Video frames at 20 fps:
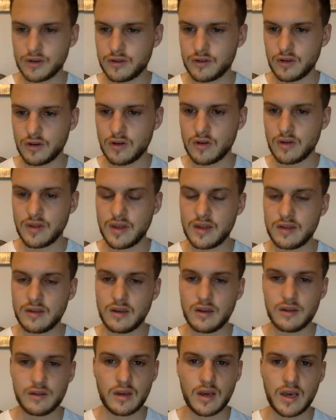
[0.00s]
So this
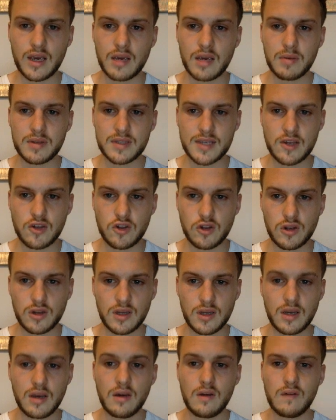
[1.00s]
is a
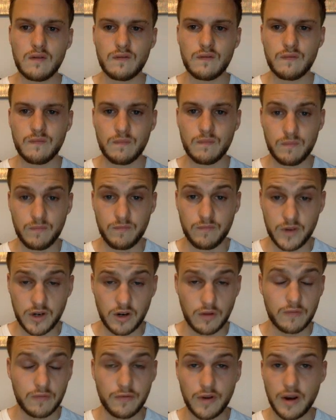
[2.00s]
potentially,
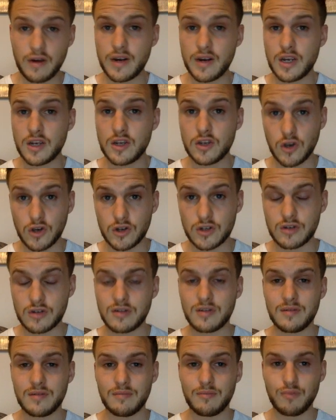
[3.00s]
very good
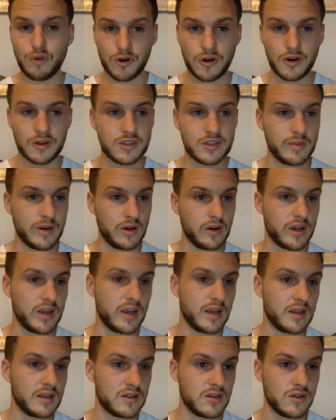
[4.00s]
product to be
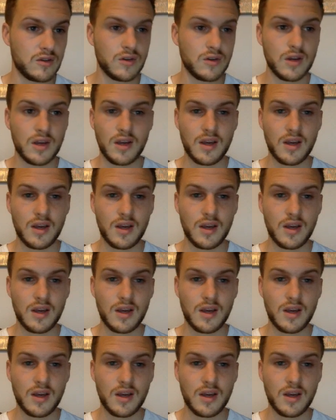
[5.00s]
looking into.